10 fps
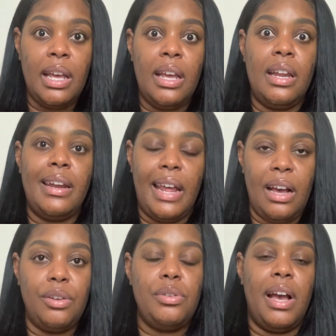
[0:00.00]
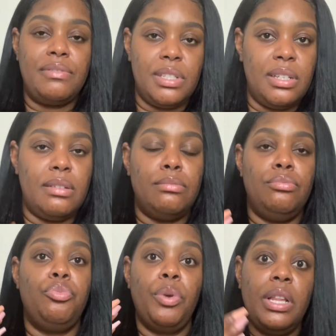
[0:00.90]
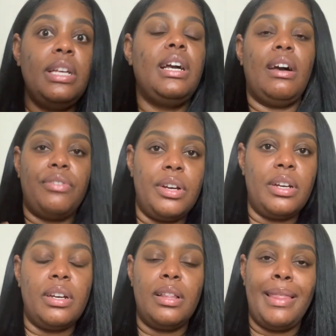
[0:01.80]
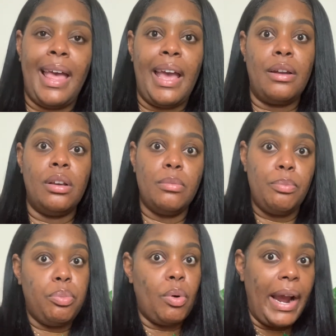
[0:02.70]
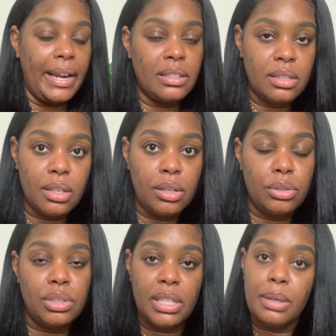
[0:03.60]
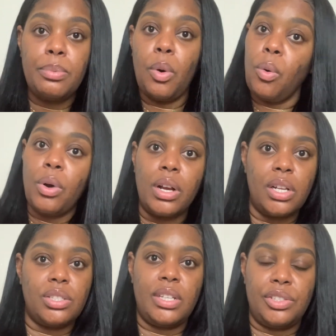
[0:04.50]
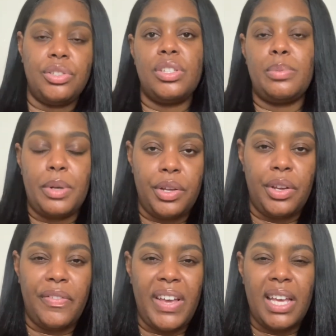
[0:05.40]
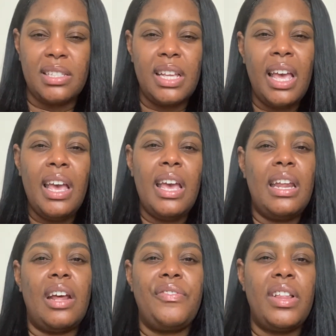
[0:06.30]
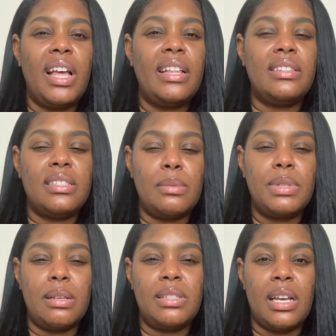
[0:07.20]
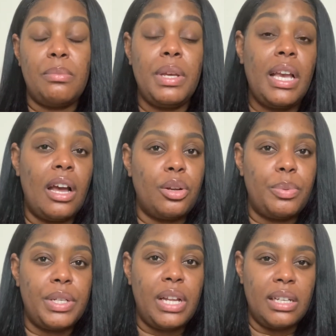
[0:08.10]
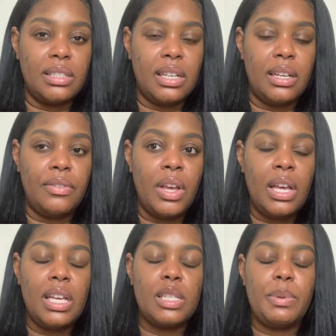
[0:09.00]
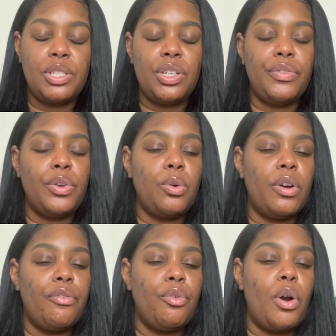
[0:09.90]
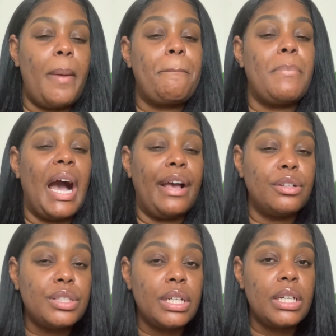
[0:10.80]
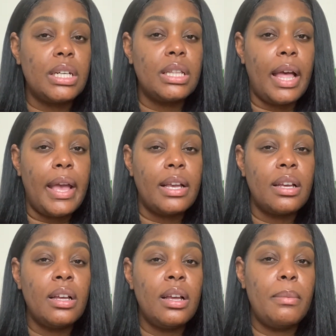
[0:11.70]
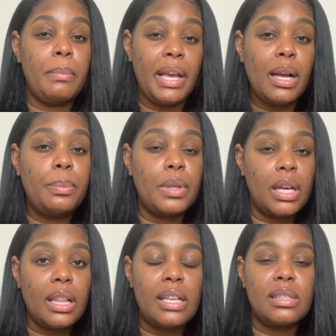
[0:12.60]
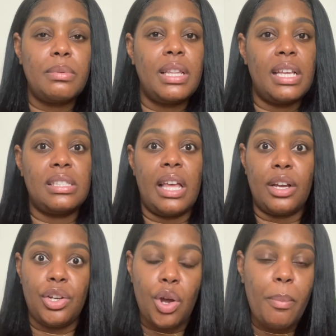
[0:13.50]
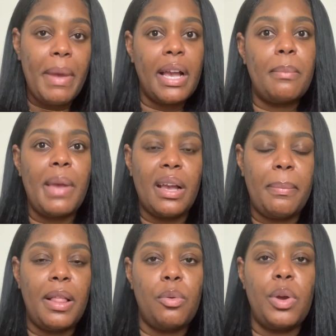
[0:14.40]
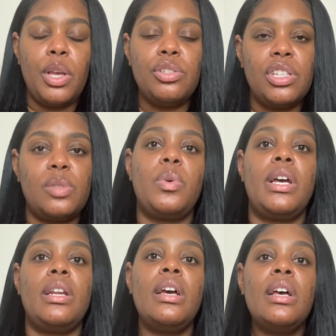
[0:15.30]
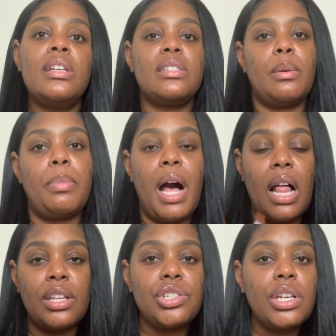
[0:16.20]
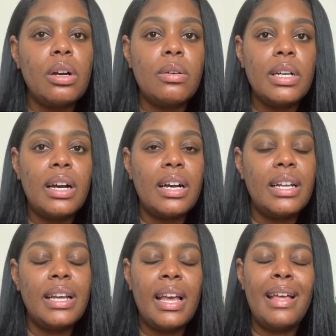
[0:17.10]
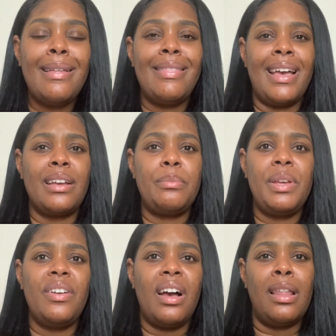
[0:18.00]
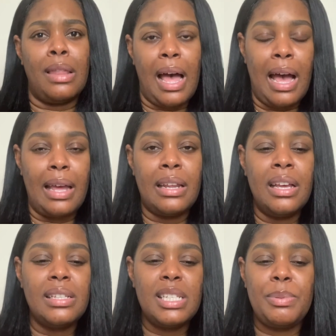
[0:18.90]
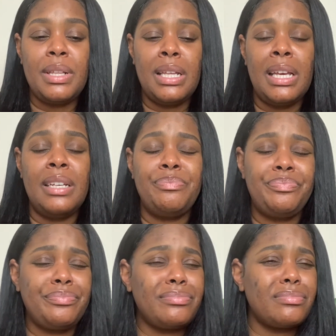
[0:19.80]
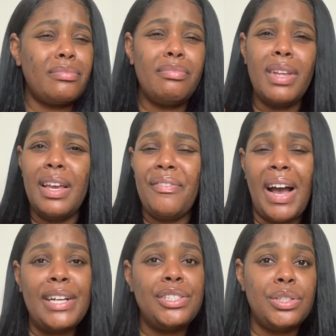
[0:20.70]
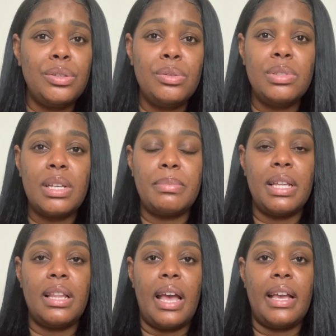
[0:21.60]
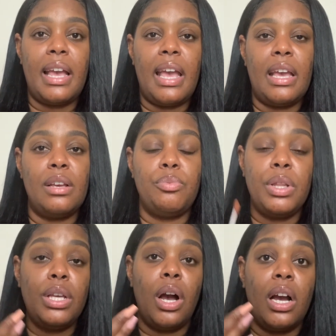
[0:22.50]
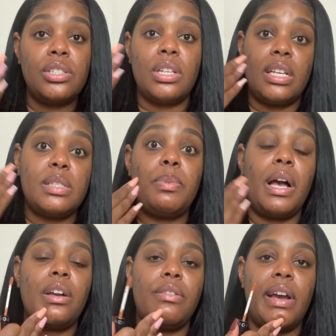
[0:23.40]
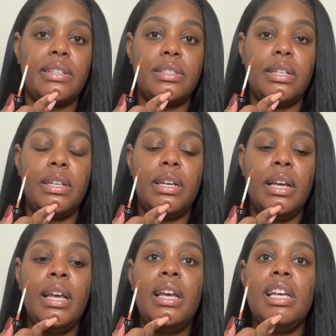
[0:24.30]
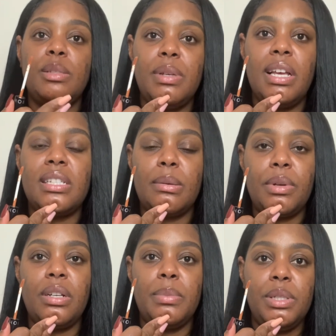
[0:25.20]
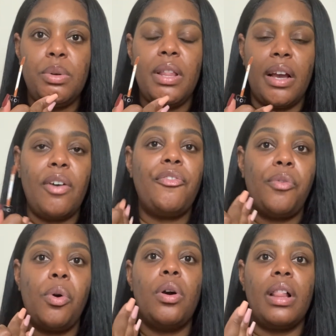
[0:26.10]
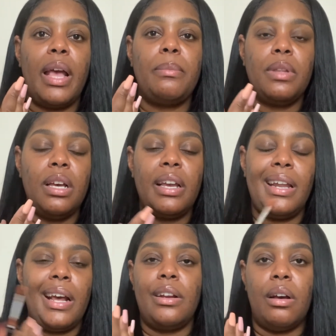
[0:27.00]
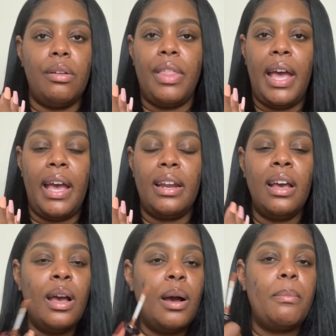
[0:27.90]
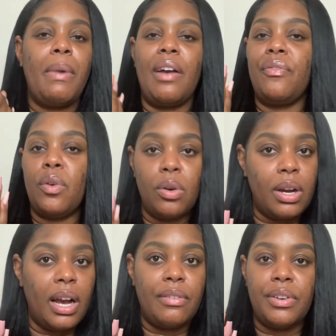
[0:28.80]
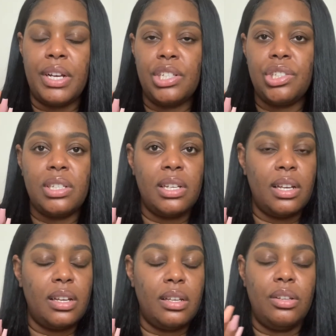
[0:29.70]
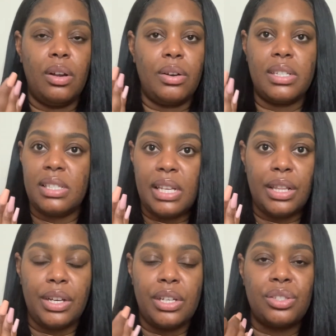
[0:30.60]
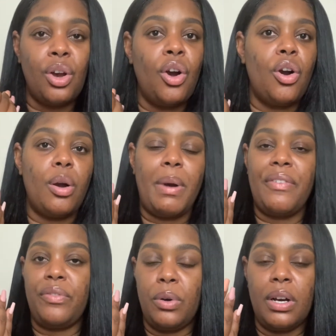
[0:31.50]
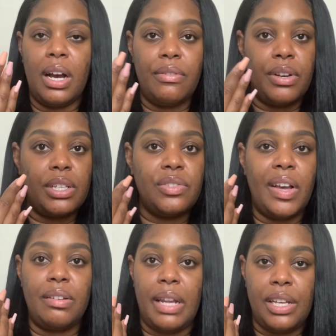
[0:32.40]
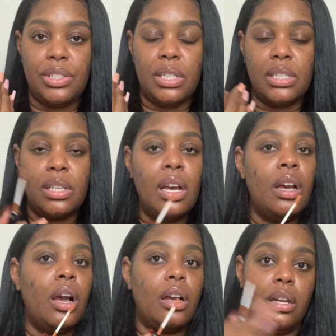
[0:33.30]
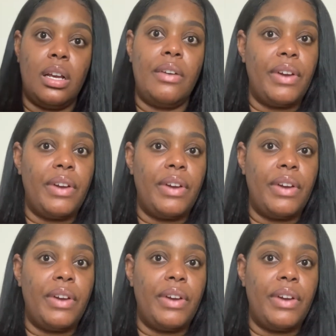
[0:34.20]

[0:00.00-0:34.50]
now you have to really cover that bright or deep orange that you just put on your face. And I feel like sometimes that can be counterproductive, especially if you're going for a milder like makeup look, like something that's like a no makeup look where you just want some polishing going on. That can be a lot. Typically, if I do something like a really harsh like spot corrector, it's because I'm gonna be doing like a full glam look, and I know that my full coverage, you know, concealers or my full coverage foundations are gonna cover